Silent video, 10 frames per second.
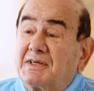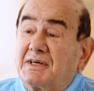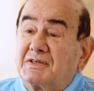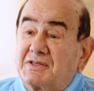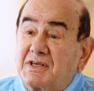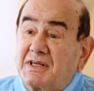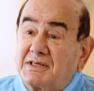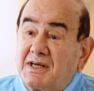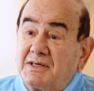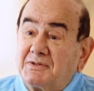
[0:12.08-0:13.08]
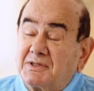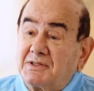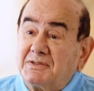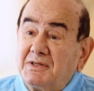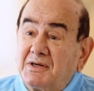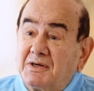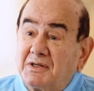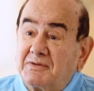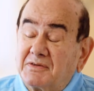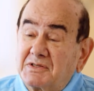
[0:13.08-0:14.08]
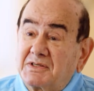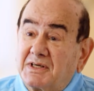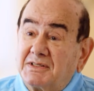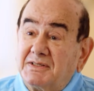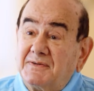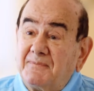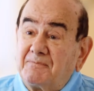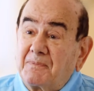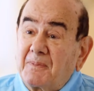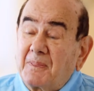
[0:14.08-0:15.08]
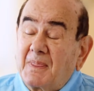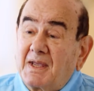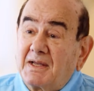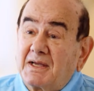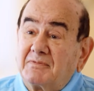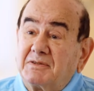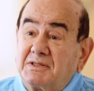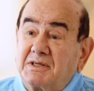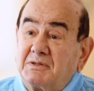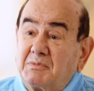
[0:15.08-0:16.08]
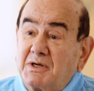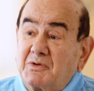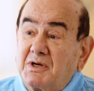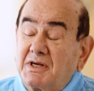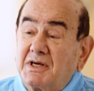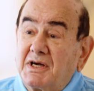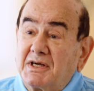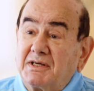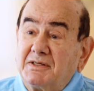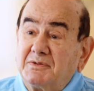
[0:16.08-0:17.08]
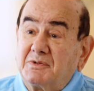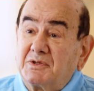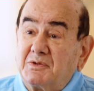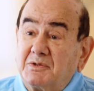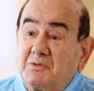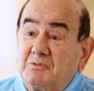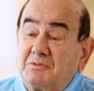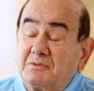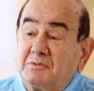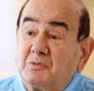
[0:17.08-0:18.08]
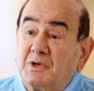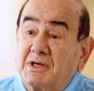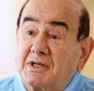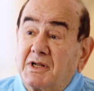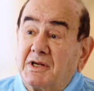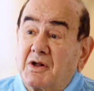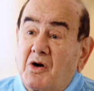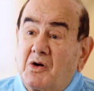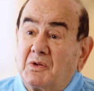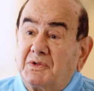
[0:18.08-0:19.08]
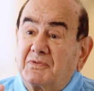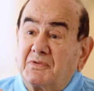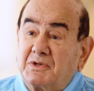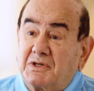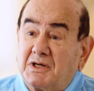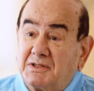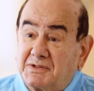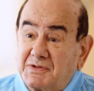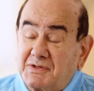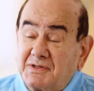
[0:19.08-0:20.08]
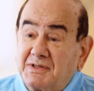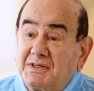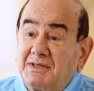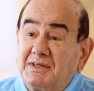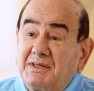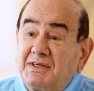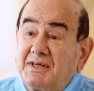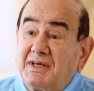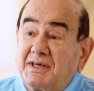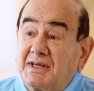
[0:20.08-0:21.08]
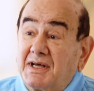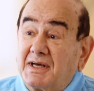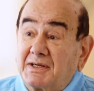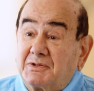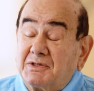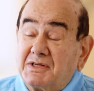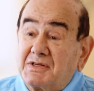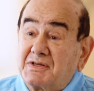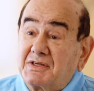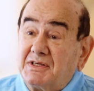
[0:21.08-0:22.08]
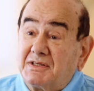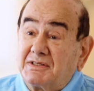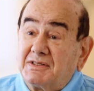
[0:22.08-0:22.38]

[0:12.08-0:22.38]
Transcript: I sat down and all of a sudden, everything in my right eye went, went in all different colors and I couldn't see.